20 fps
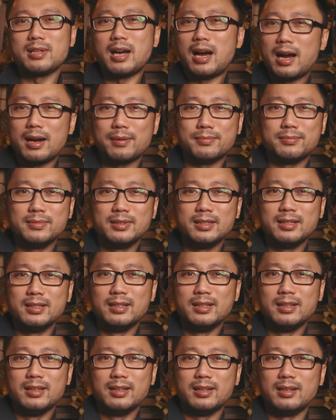time.
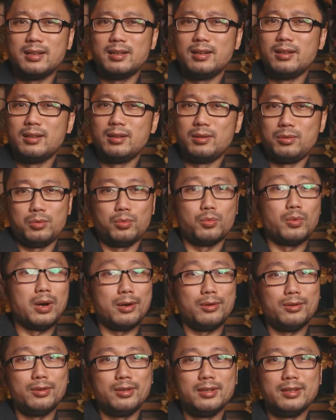
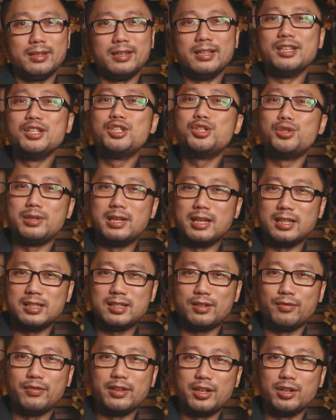Well, in
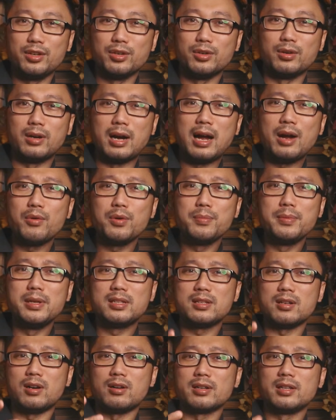today's video, I will be
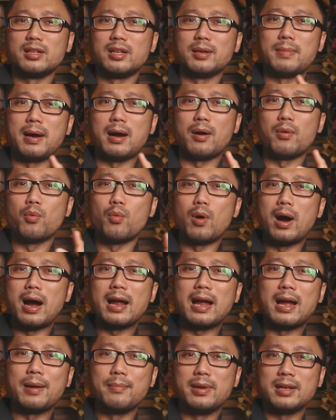talking about why
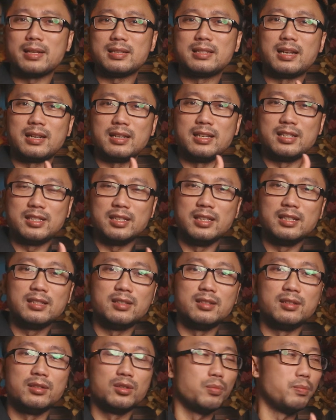I made that
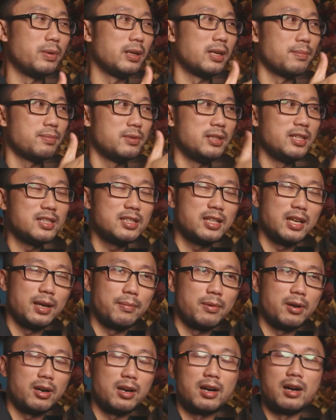decision to pick up this
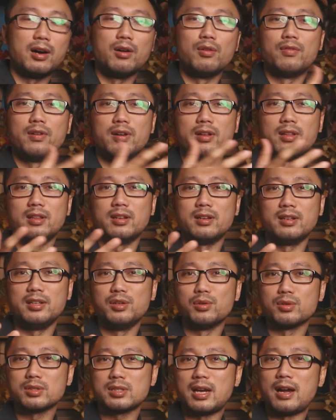camera over the
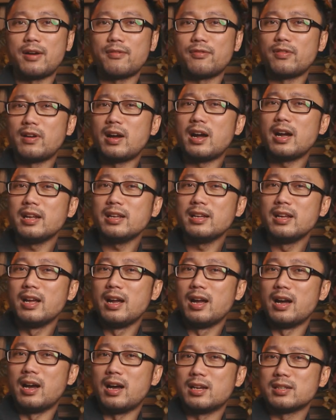EOS R5
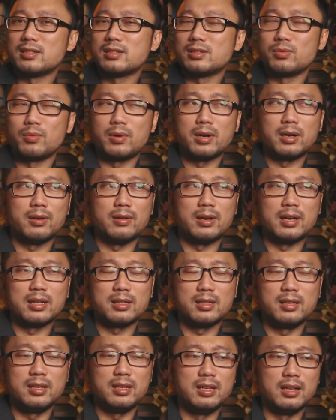as well as
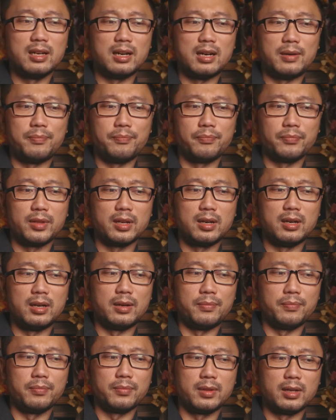the
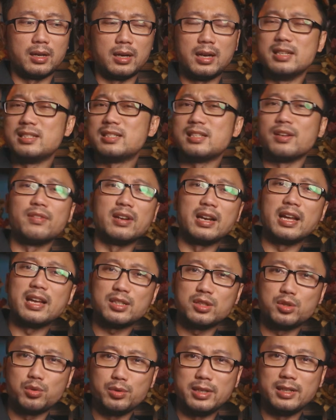
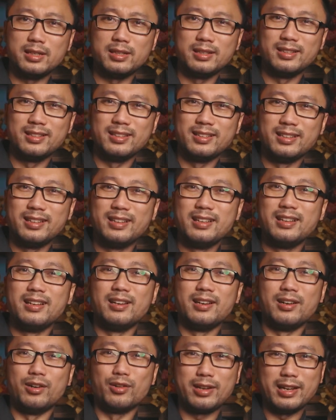A7S3.
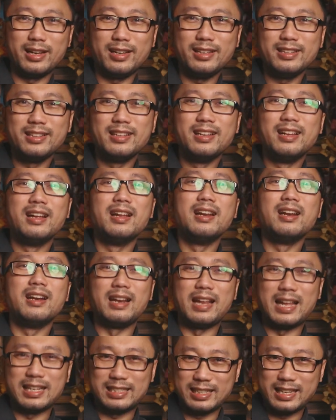Okay,
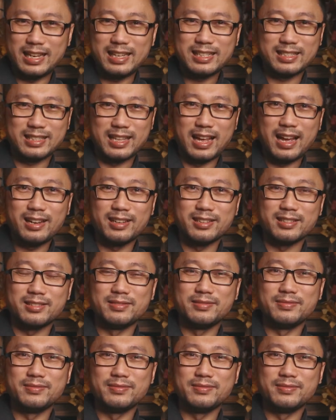let's get started.